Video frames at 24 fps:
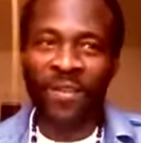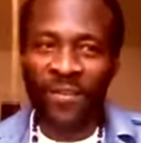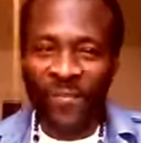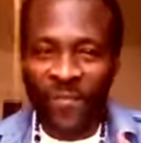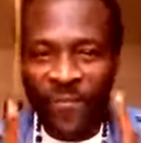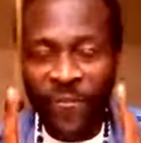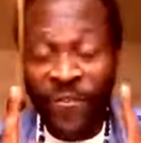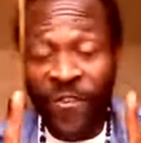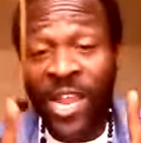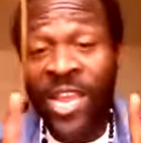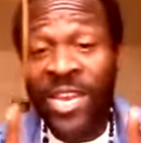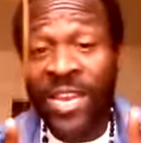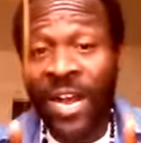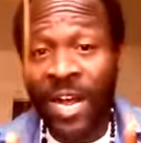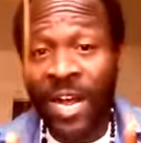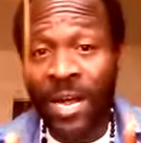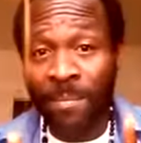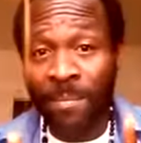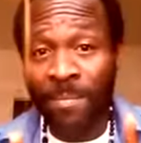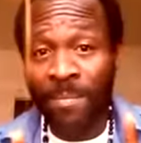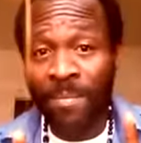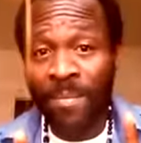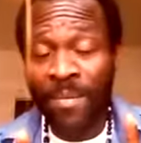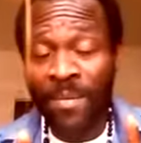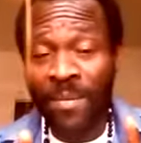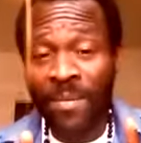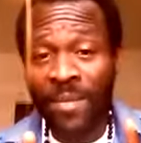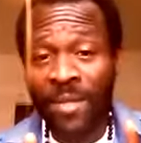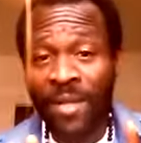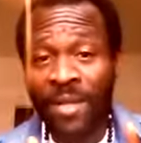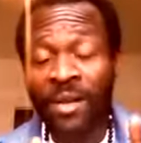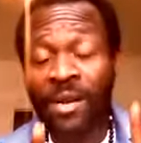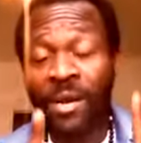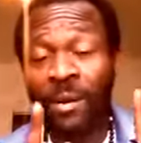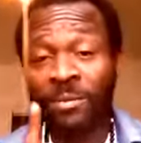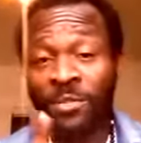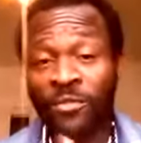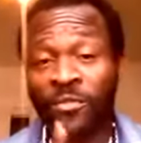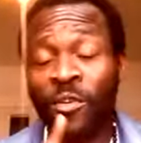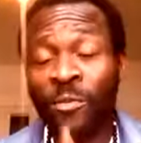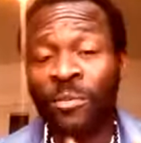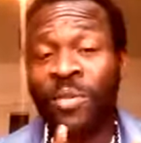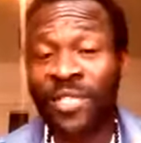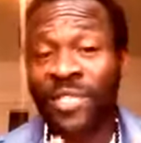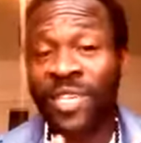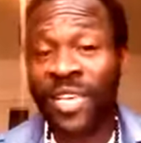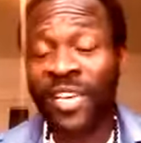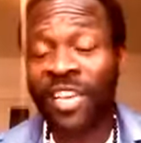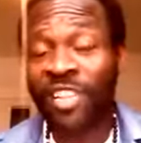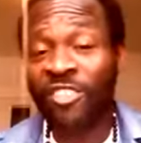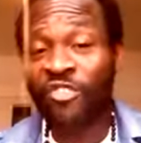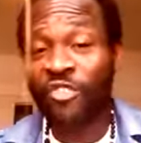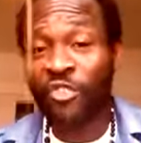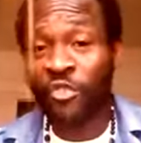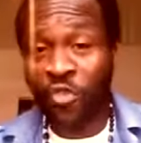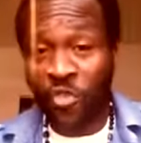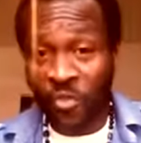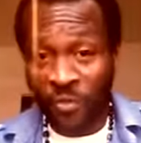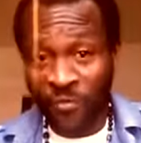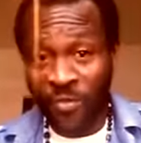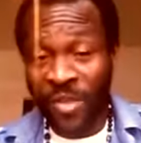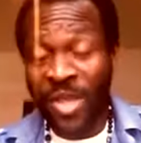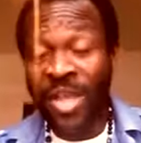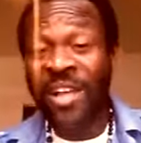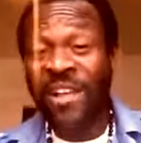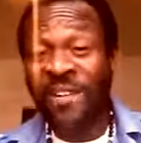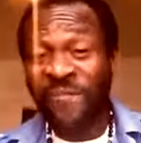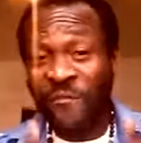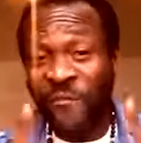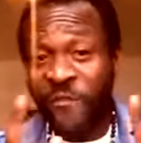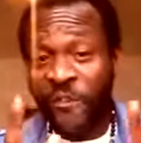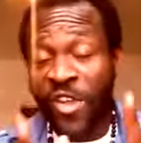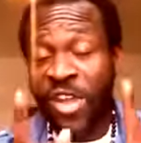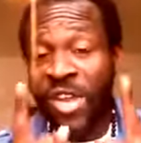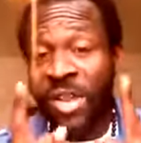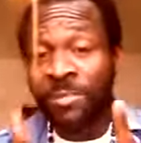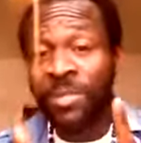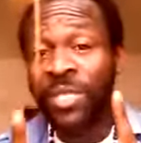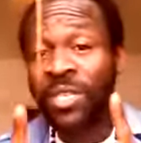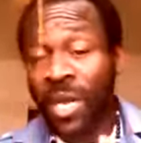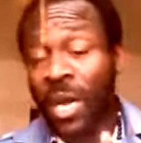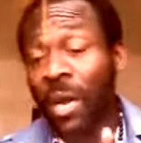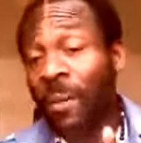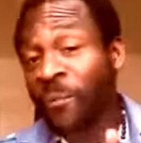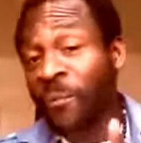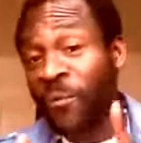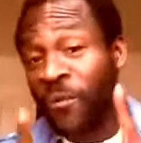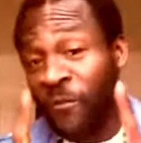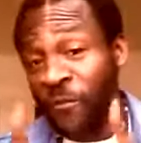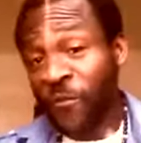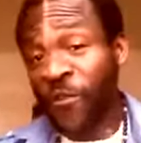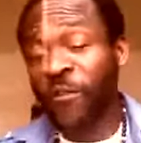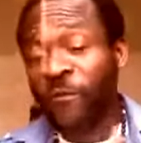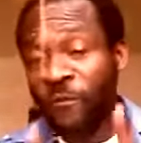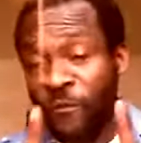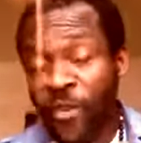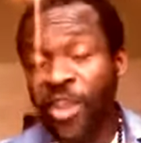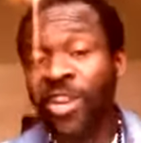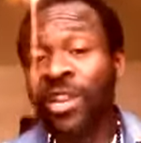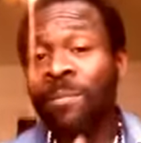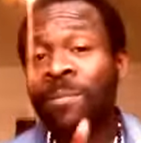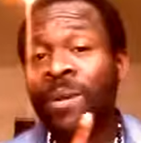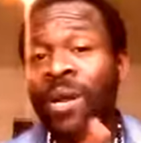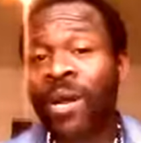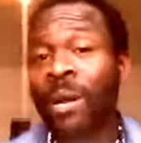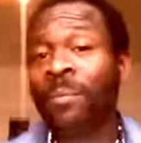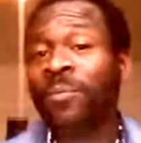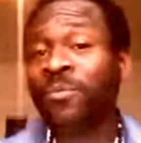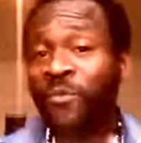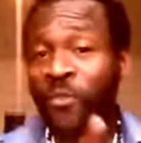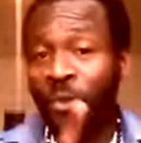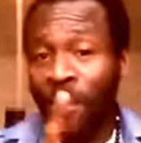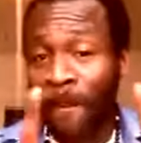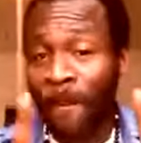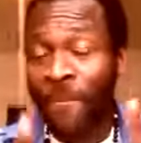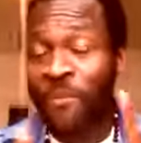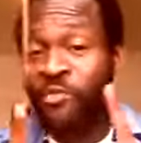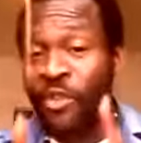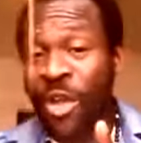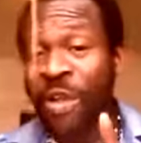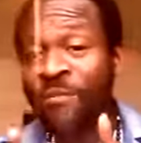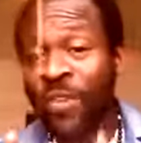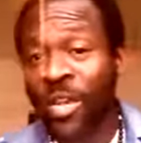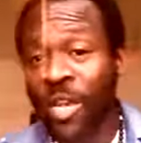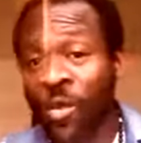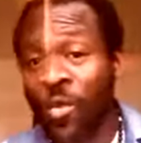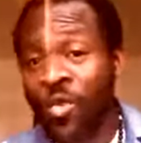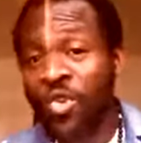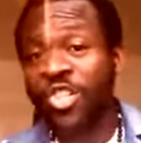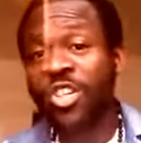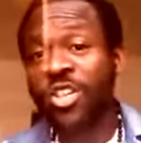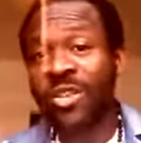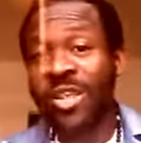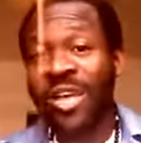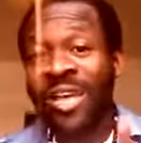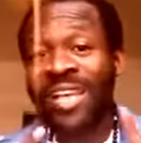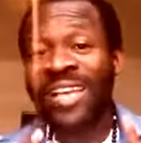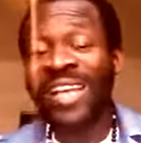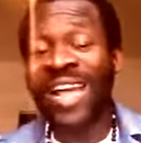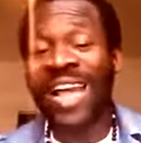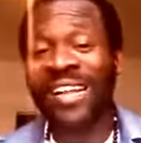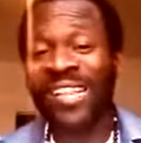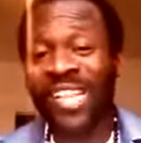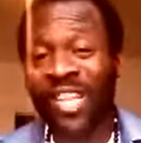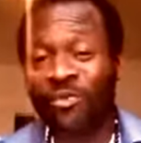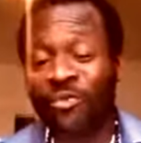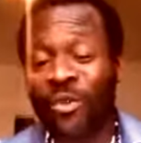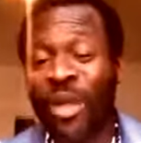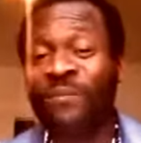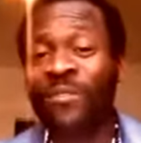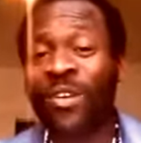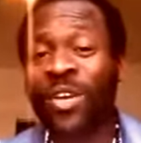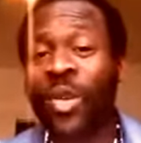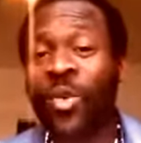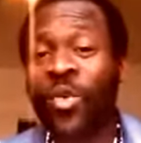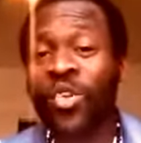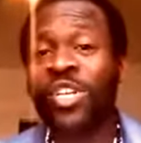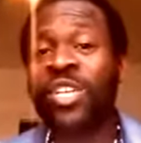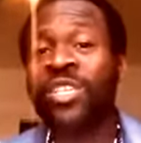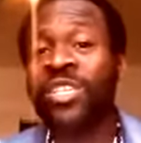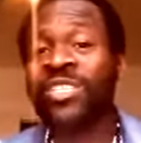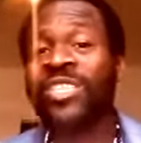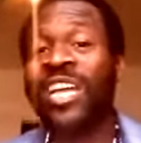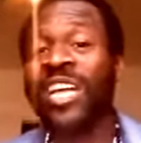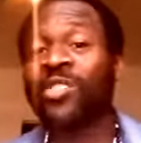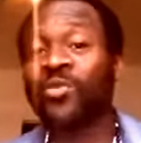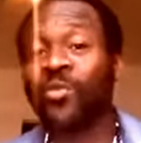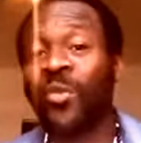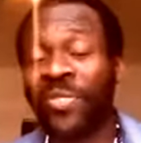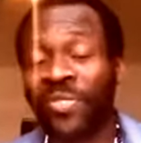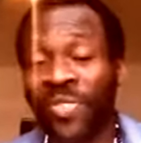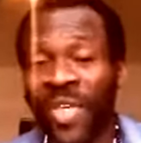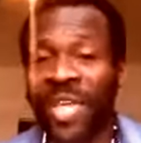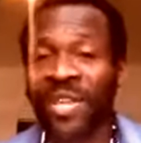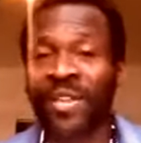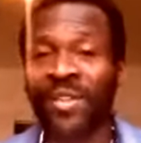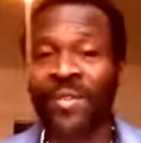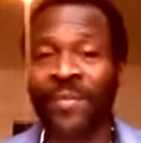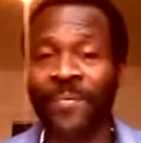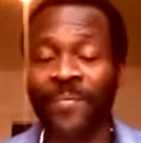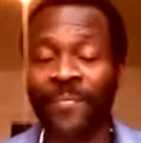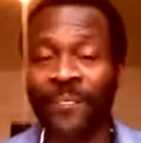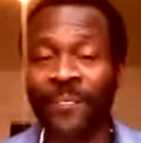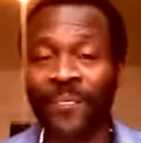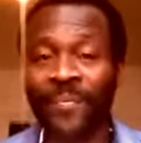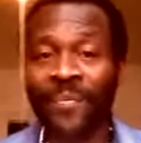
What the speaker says: Freedom comes from seeking truth. Freedom comes from revolution, and the revolution starts within.